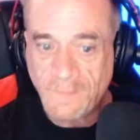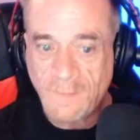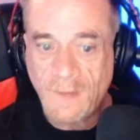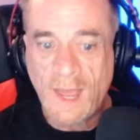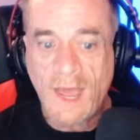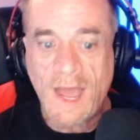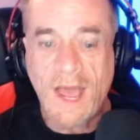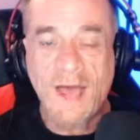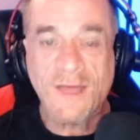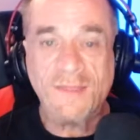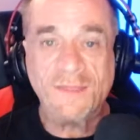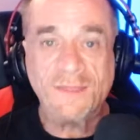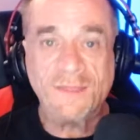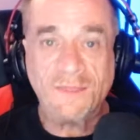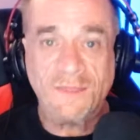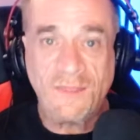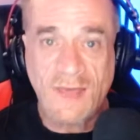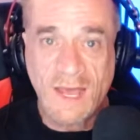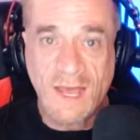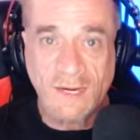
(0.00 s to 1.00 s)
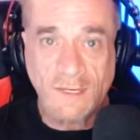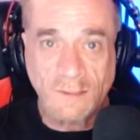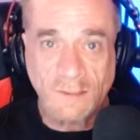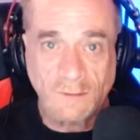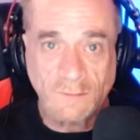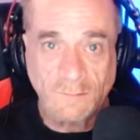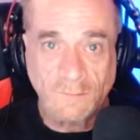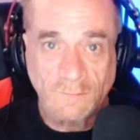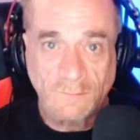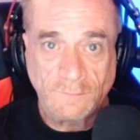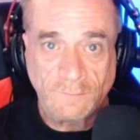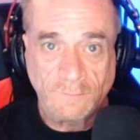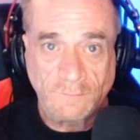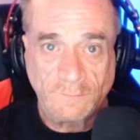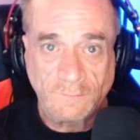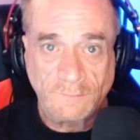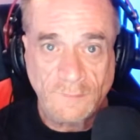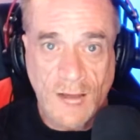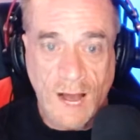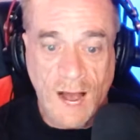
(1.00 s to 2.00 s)

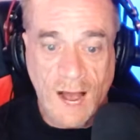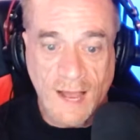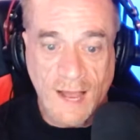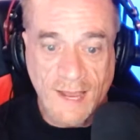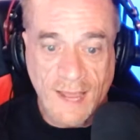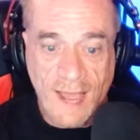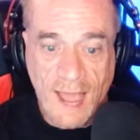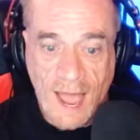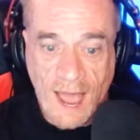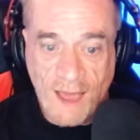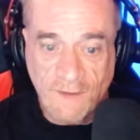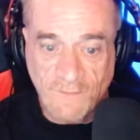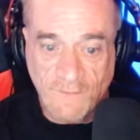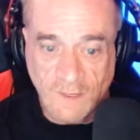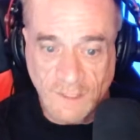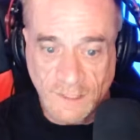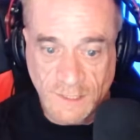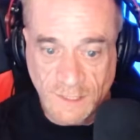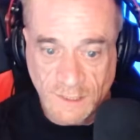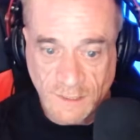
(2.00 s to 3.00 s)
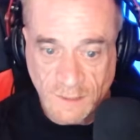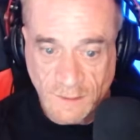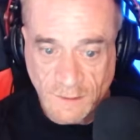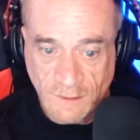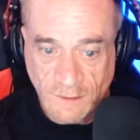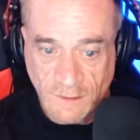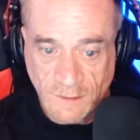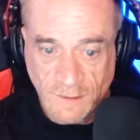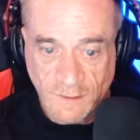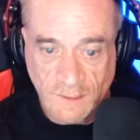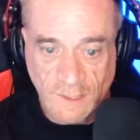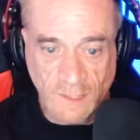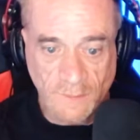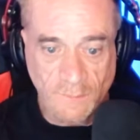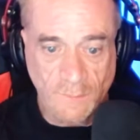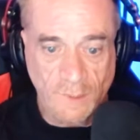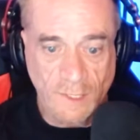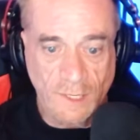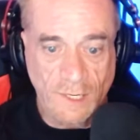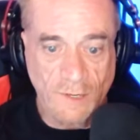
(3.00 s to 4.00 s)
I have it, said
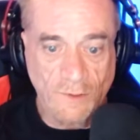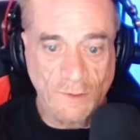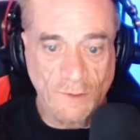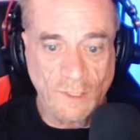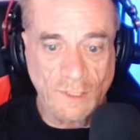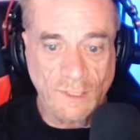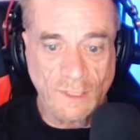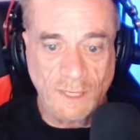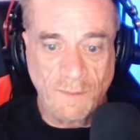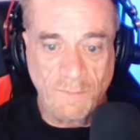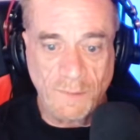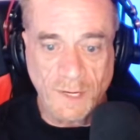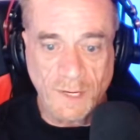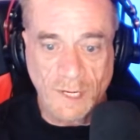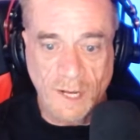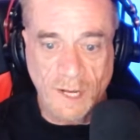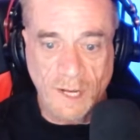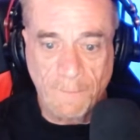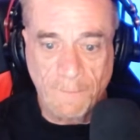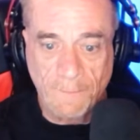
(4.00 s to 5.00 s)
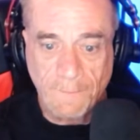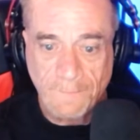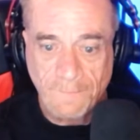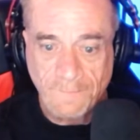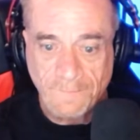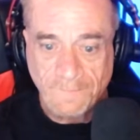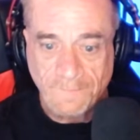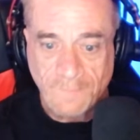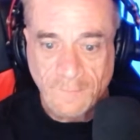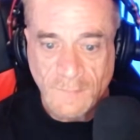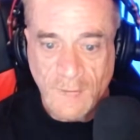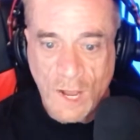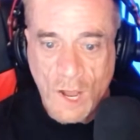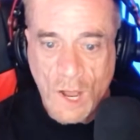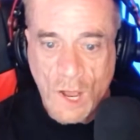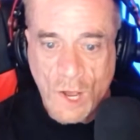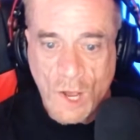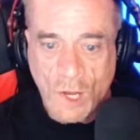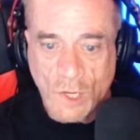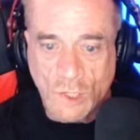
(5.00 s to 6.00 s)
Bagheera, leaping up.
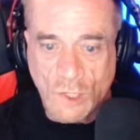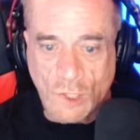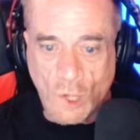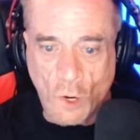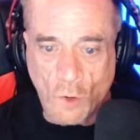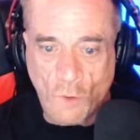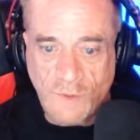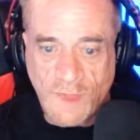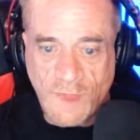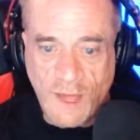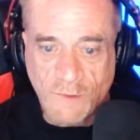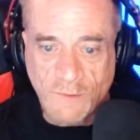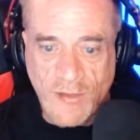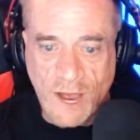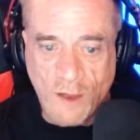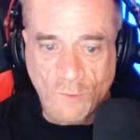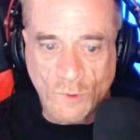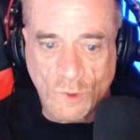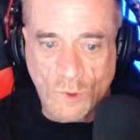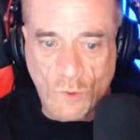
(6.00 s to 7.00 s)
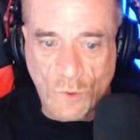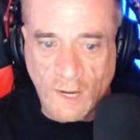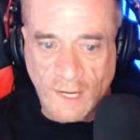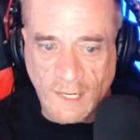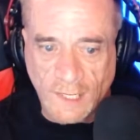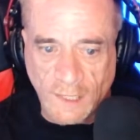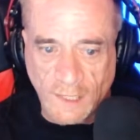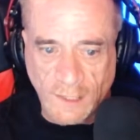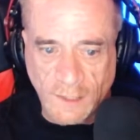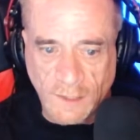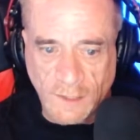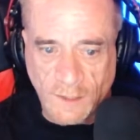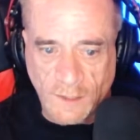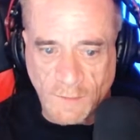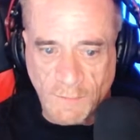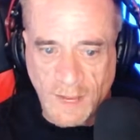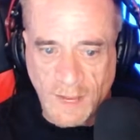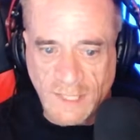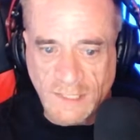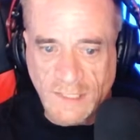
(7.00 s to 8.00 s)
Go thou down quickly to the
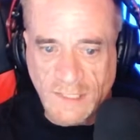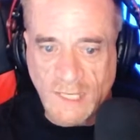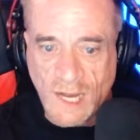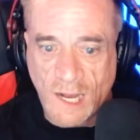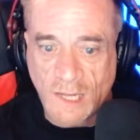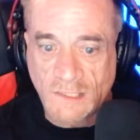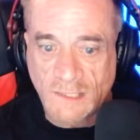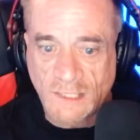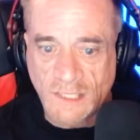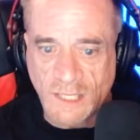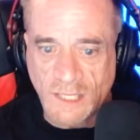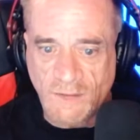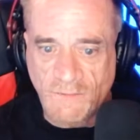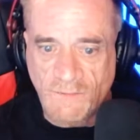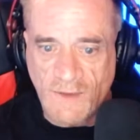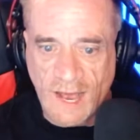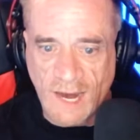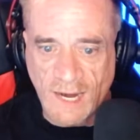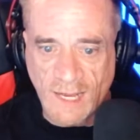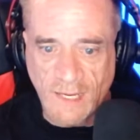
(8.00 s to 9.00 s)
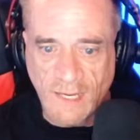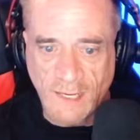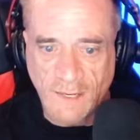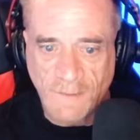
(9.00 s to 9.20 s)
men's huts in the valley,